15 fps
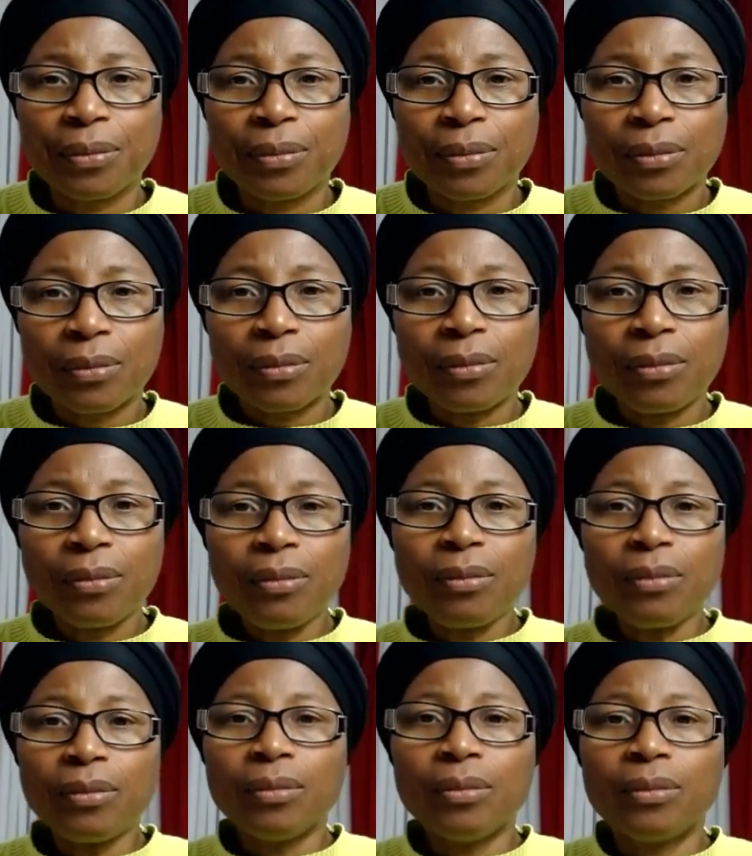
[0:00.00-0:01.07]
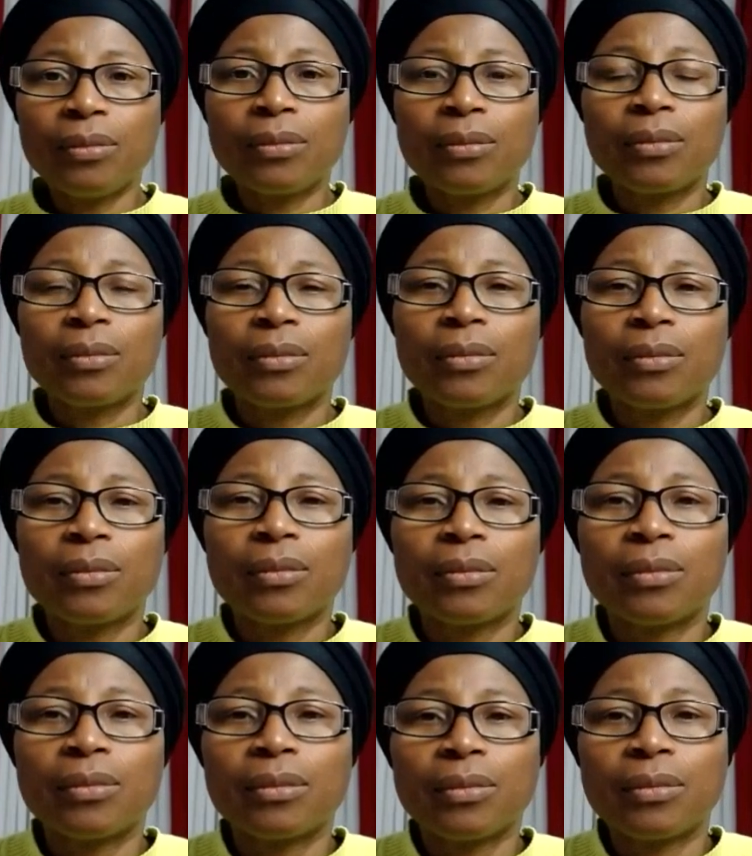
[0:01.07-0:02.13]

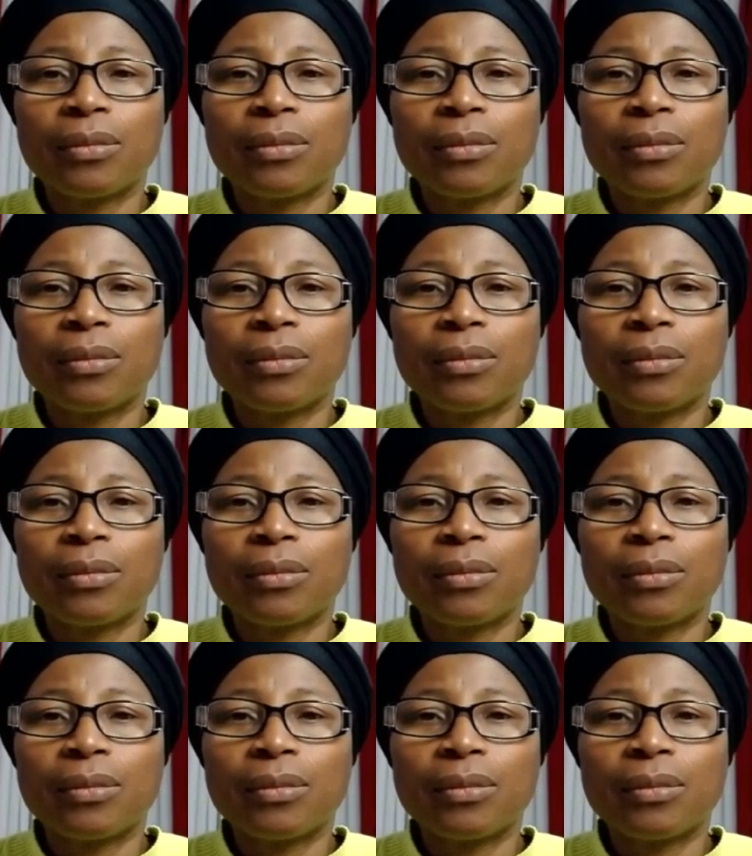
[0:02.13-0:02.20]
Nobody speaks.